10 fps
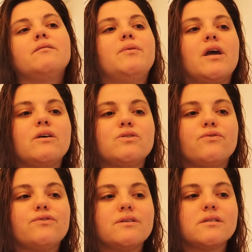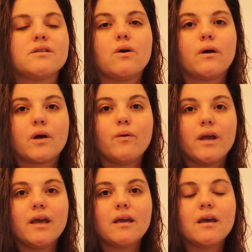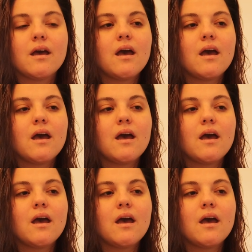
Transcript: because of this earthquake